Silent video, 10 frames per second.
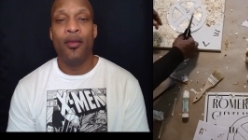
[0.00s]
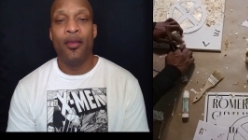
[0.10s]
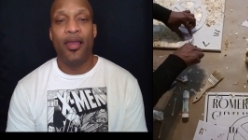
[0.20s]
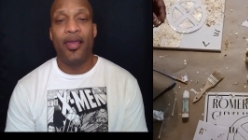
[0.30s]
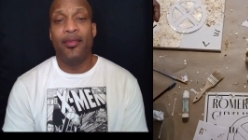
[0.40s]

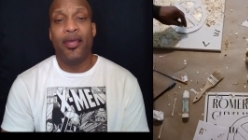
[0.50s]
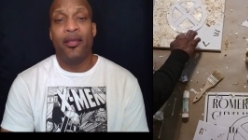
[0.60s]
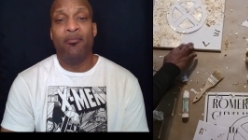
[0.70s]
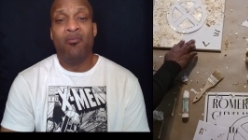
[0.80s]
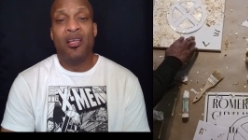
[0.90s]
And
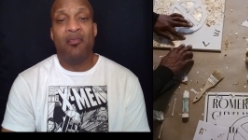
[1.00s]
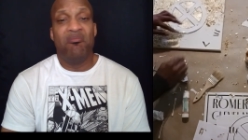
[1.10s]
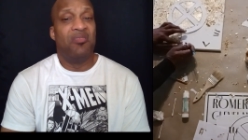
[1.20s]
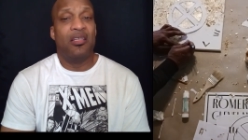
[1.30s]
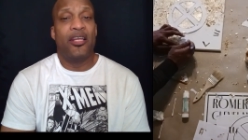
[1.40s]
then
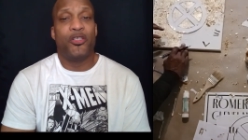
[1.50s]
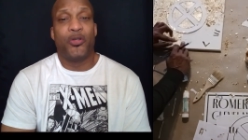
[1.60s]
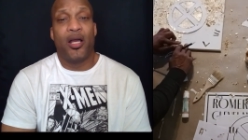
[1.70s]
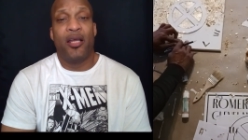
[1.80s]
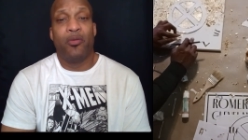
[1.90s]
let it
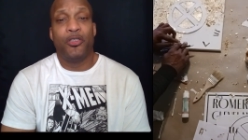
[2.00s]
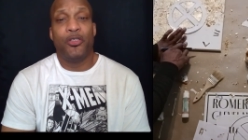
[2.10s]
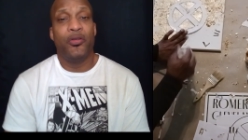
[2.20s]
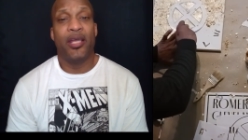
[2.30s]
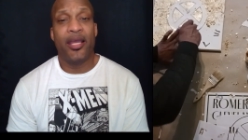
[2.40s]
dry. Once
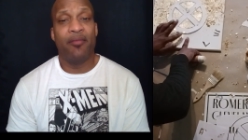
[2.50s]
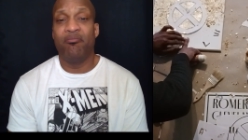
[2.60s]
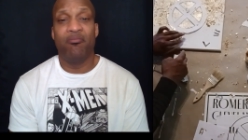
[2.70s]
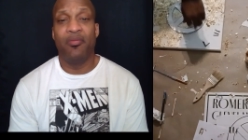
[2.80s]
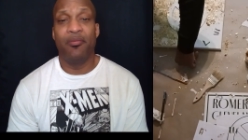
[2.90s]
you do that,
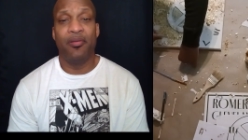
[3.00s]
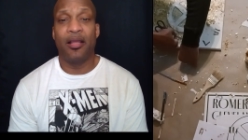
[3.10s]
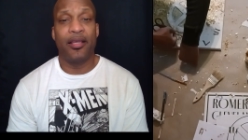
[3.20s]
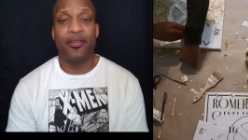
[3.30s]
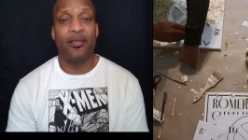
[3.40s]

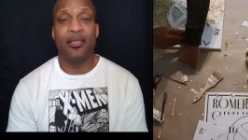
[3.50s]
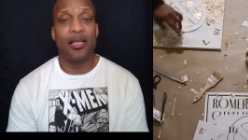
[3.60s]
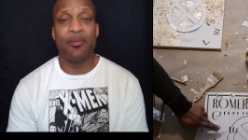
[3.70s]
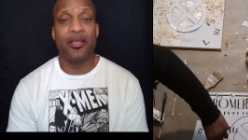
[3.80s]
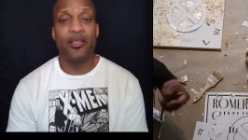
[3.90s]
like the
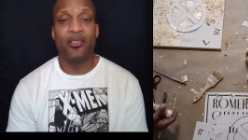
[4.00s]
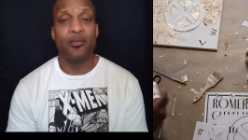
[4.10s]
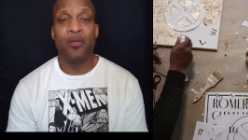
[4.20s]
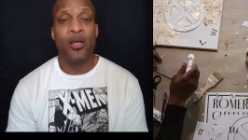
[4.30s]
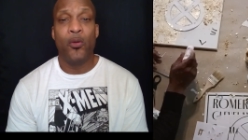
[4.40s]
clock
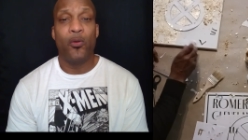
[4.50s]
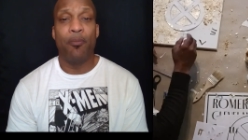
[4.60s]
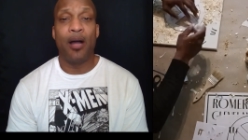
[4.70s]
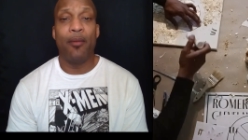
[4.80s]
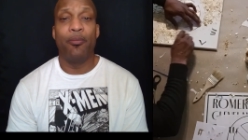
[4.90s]
mechanism will
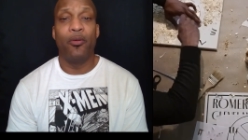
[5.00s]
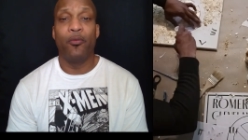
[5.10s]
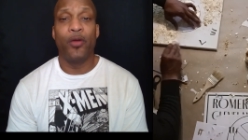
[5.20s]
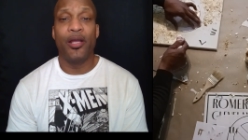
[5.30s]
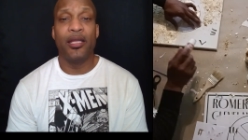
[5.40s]
pop
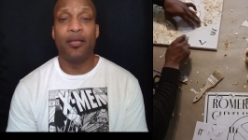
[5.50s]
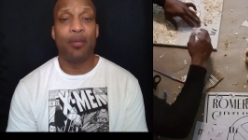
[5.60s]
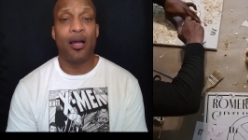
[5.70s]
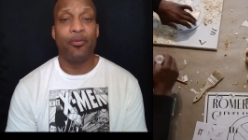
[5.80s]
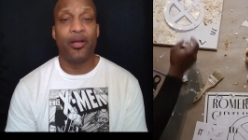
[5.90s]
right in,
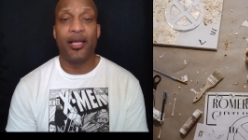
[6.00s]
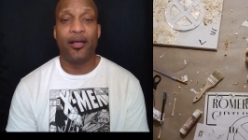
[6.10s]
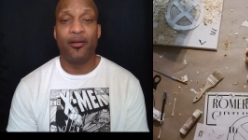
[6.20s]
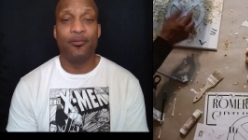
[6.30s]
pop right out.